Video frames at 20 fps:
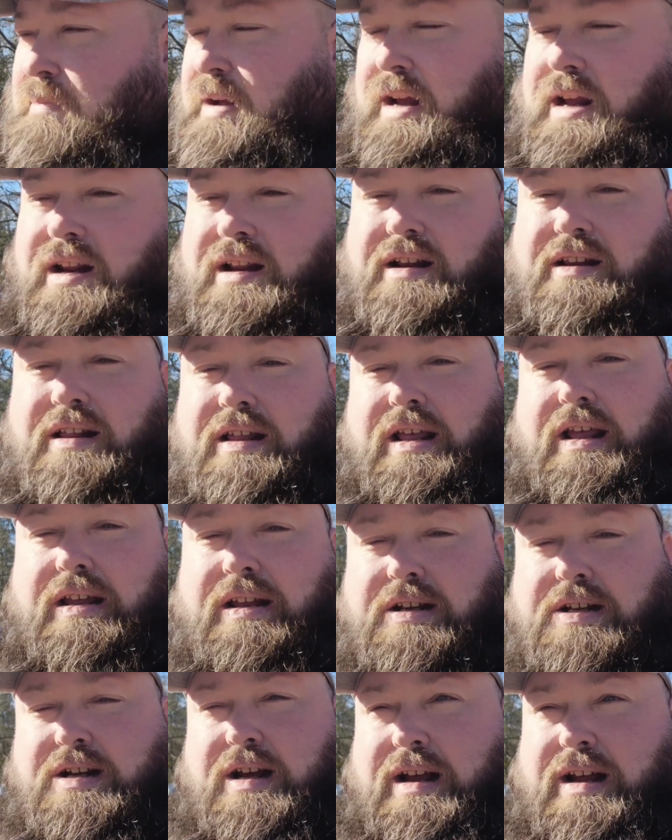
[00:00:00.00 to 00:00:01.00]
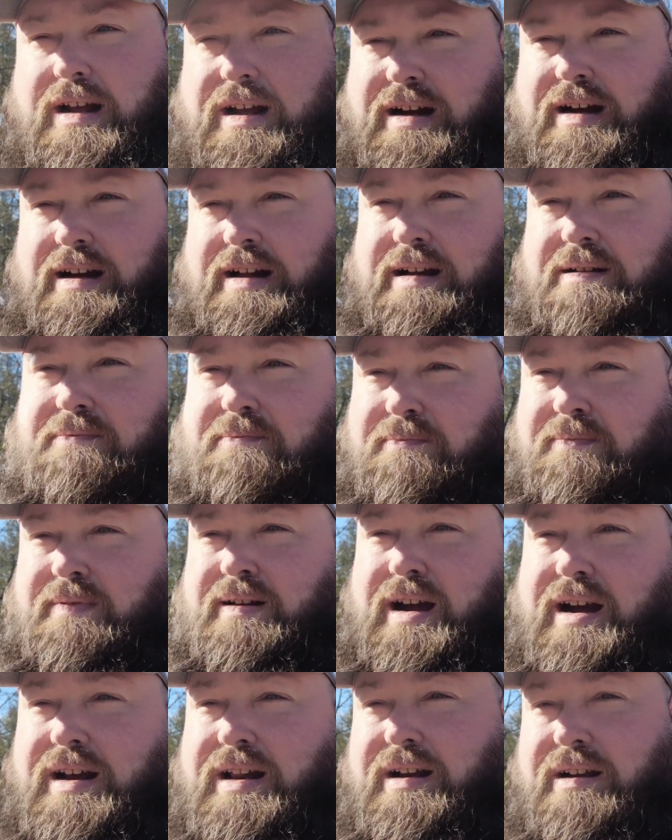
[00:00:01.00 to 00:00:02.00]
big into DJI.
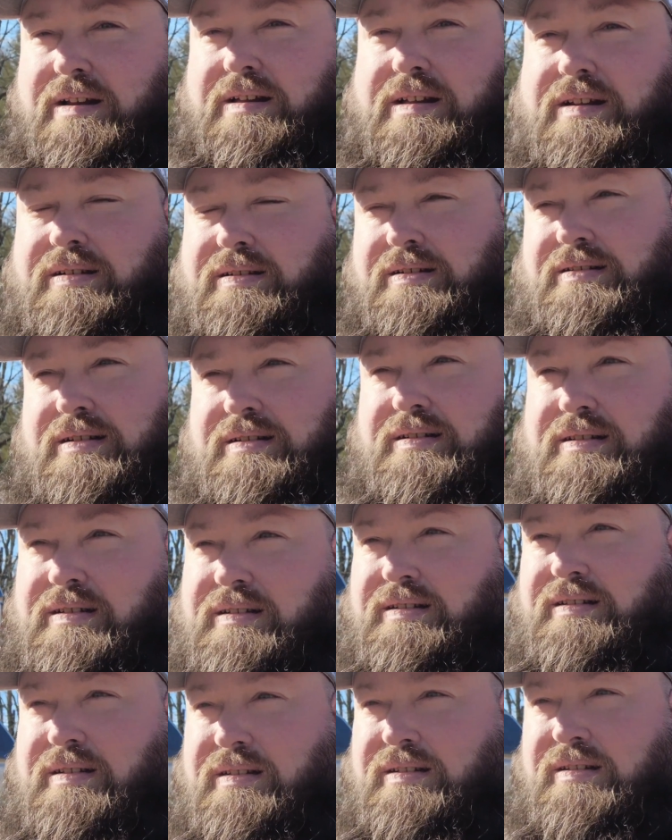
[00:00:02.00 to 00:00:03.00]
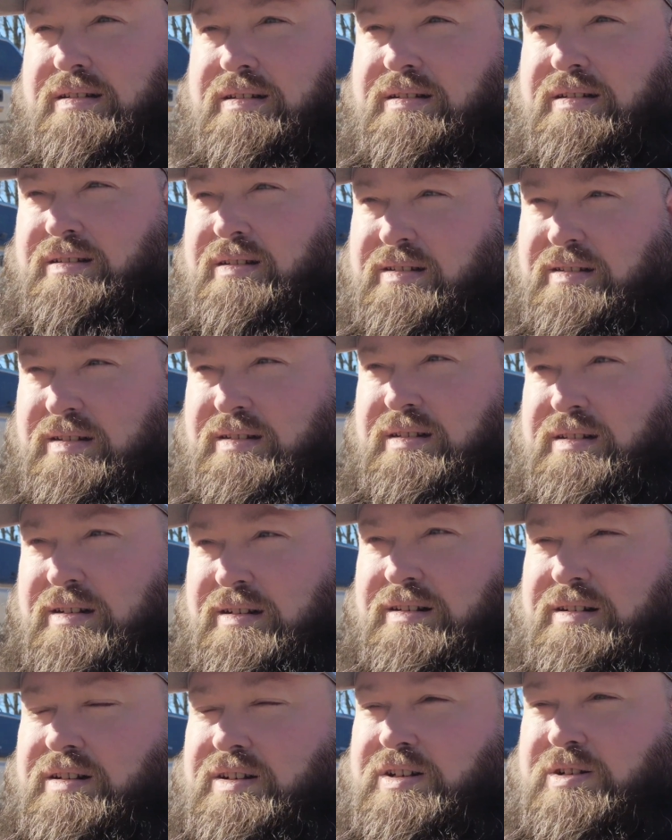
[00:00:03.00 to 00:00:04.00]
I'm got into the
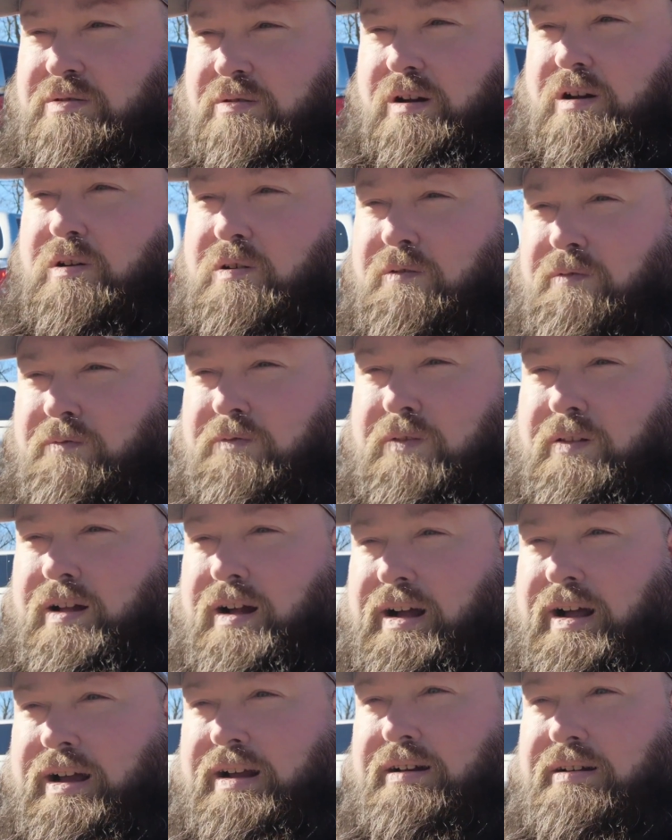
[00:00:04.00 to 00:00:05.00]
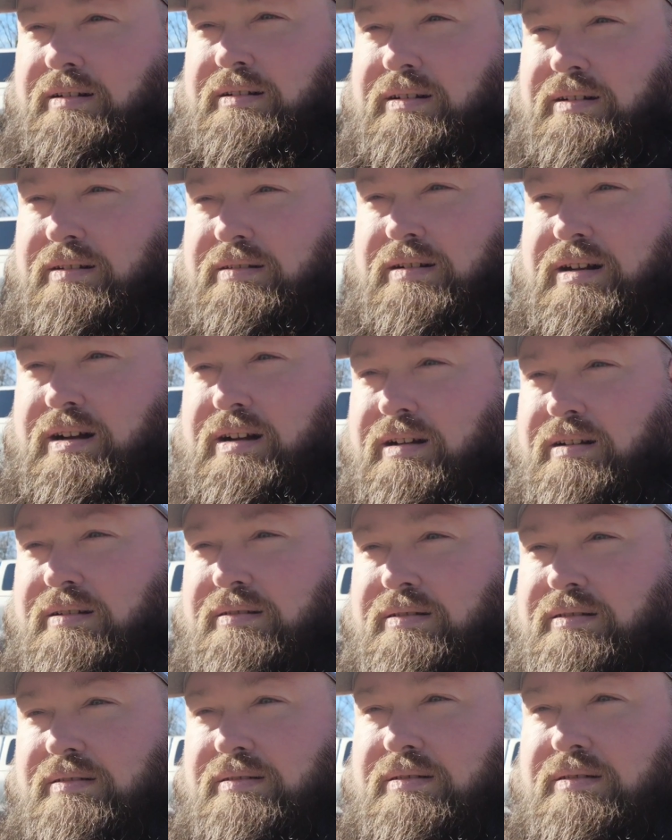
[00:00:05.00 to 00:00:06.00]
drone flying, not
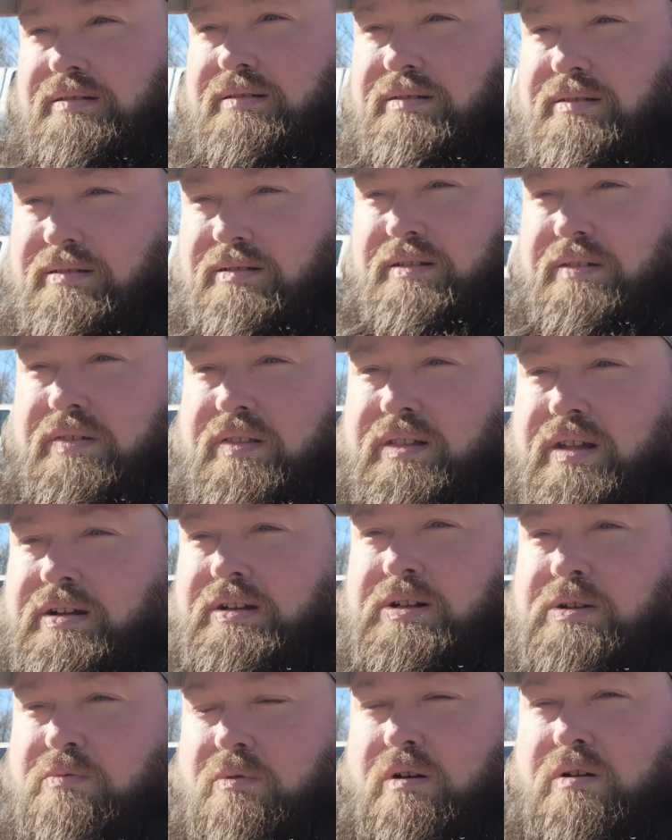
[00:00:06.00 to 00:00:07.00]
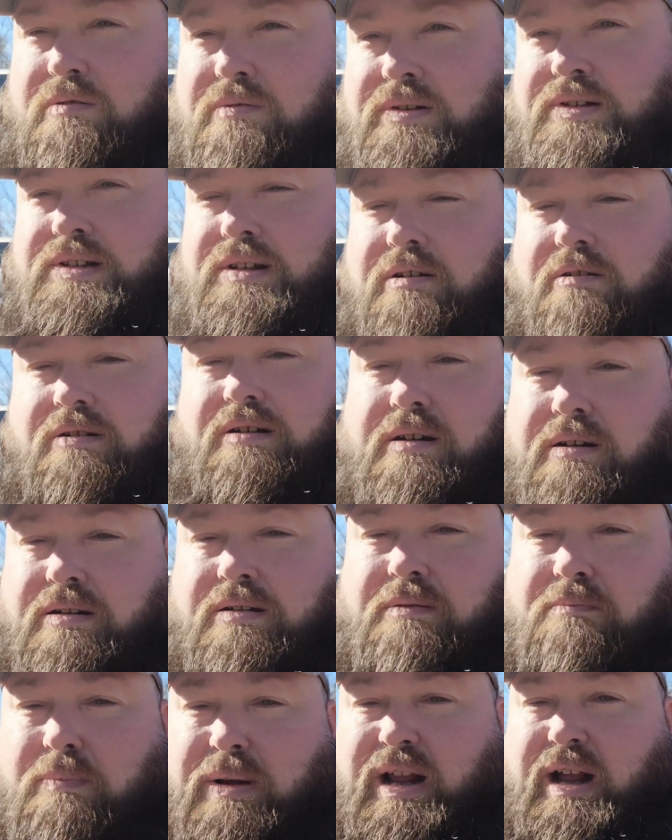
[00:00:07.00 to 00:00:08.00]
the drones that are in
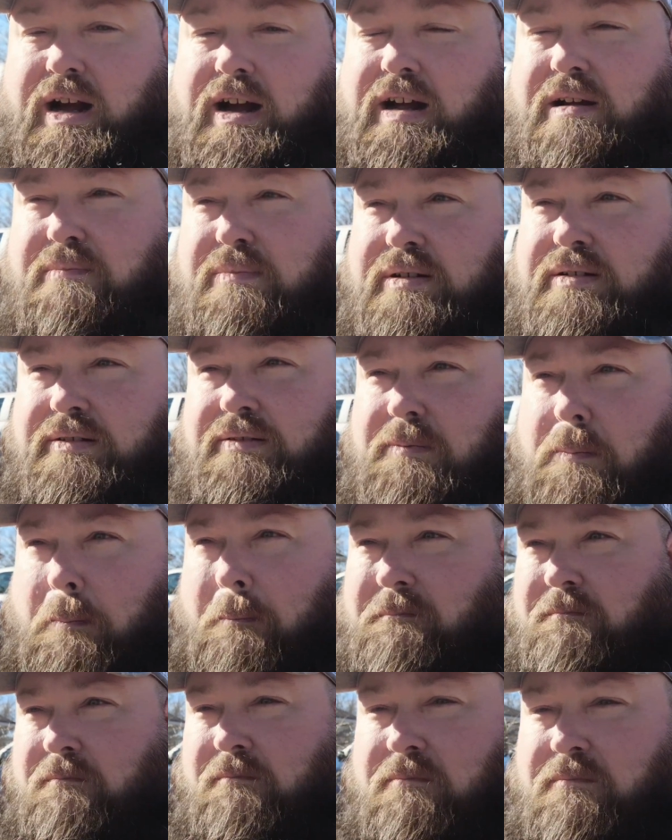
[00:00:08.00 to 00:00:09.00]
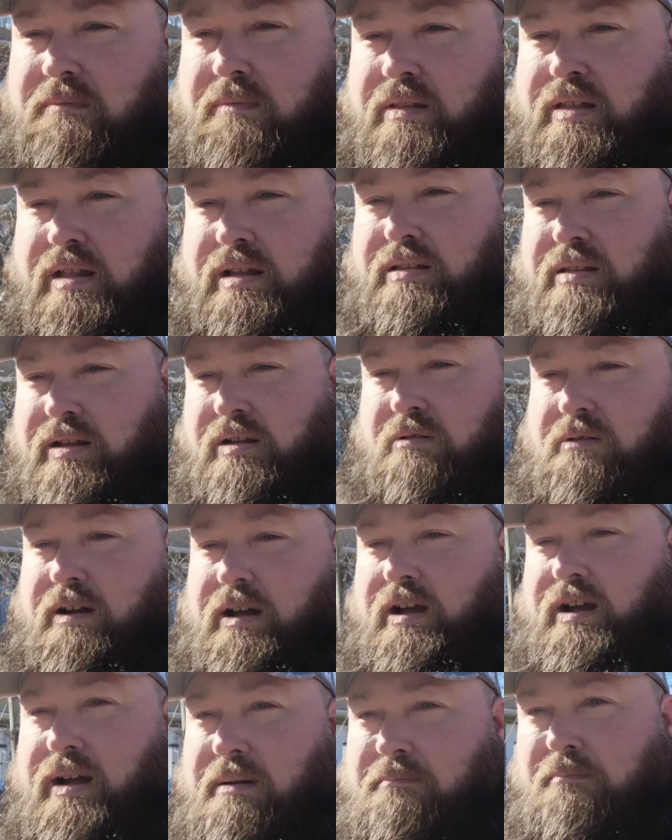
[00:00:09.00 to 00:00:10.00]
a beehive, but
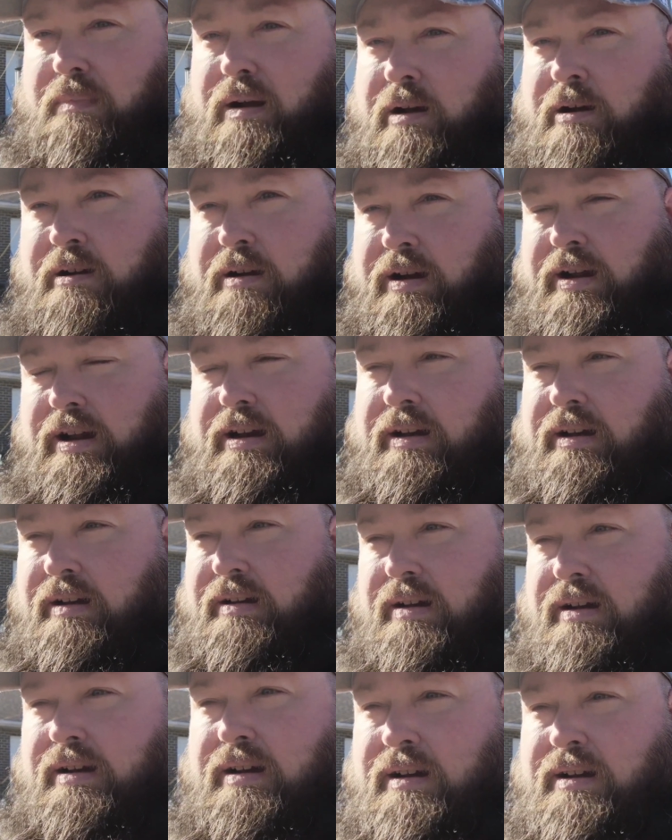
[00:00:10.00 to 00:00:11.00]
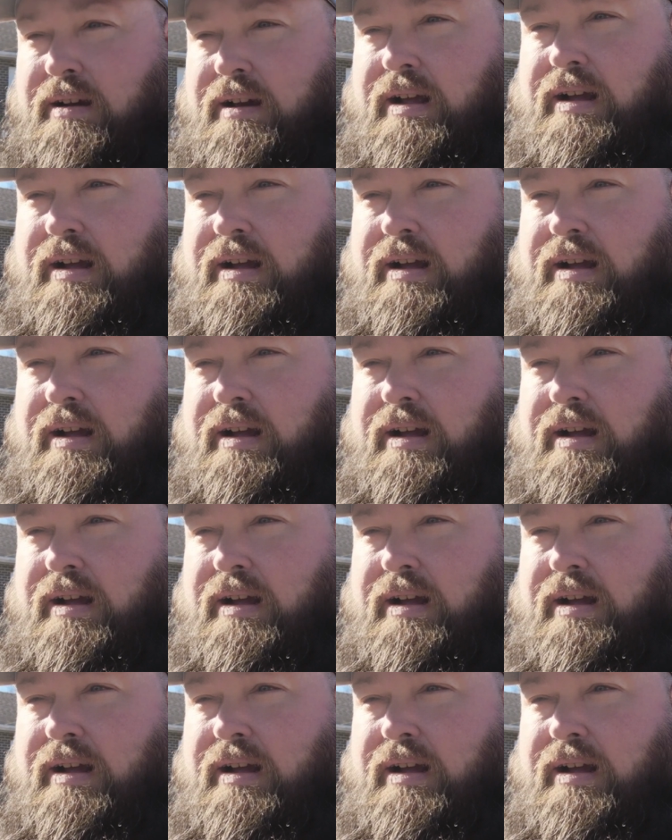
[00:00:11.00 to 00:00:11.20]
little unmanned